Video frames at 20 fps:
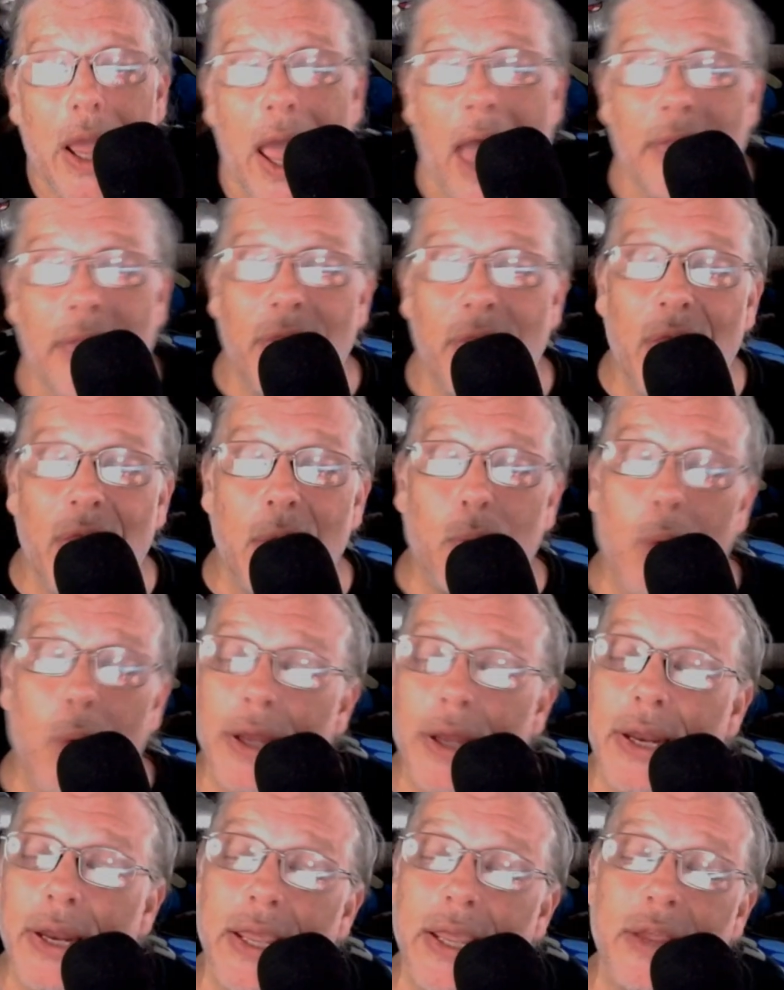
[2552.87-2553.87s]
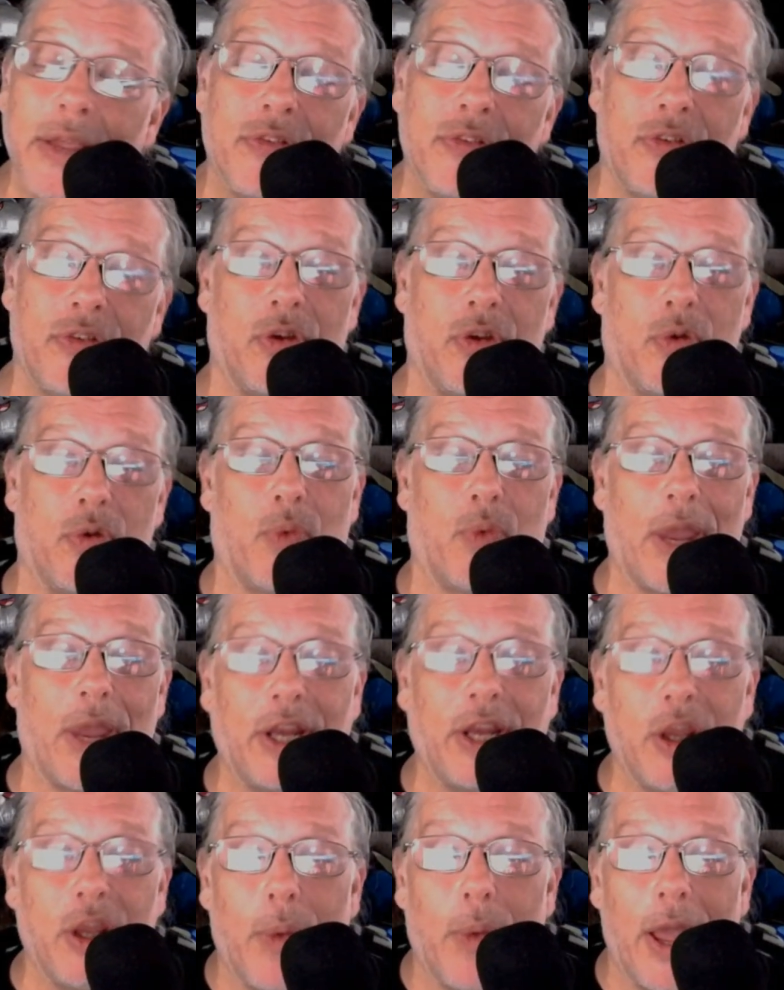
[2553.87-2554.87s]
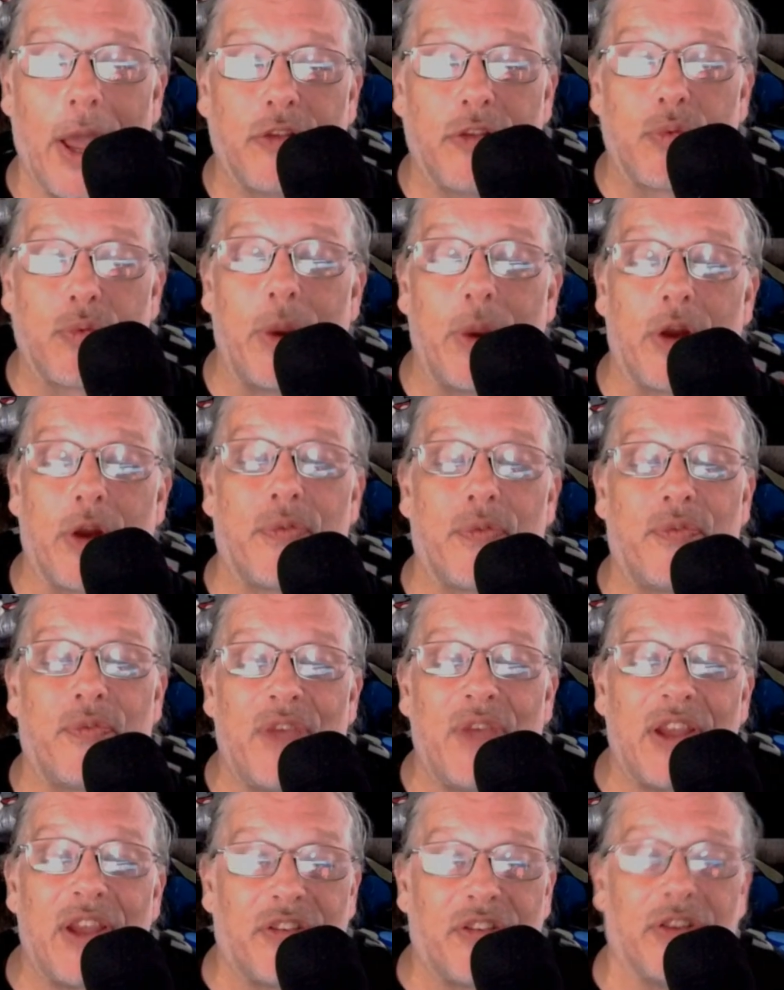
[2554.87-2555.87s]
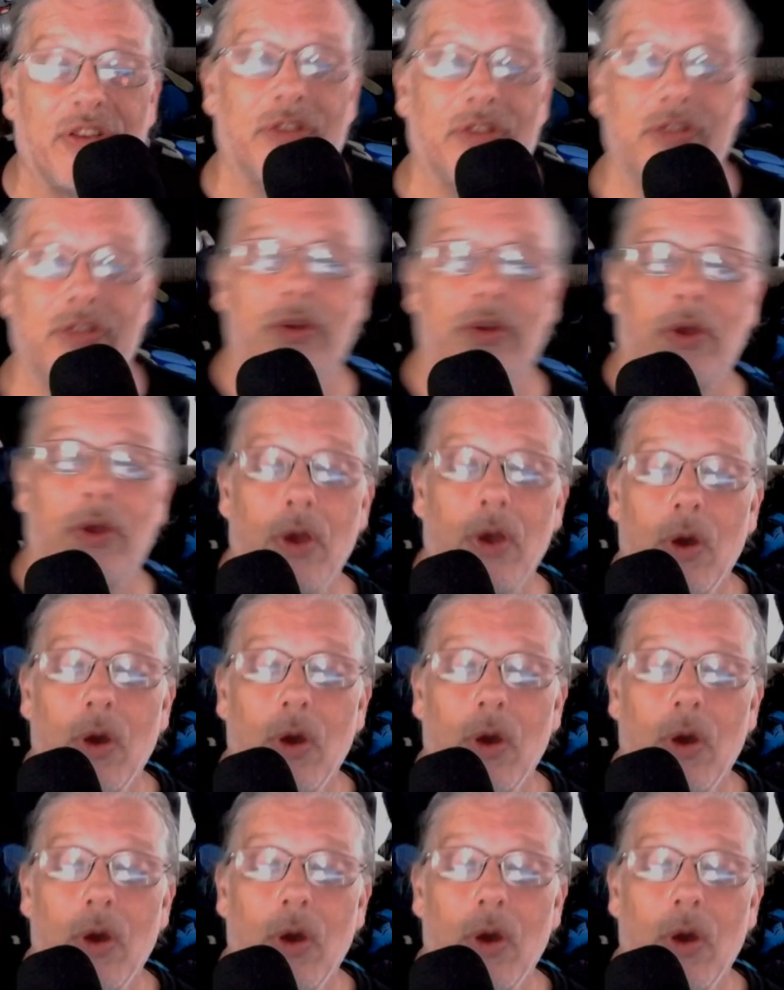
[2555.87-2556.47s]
And then they went into Radiohead's Weird Fishes,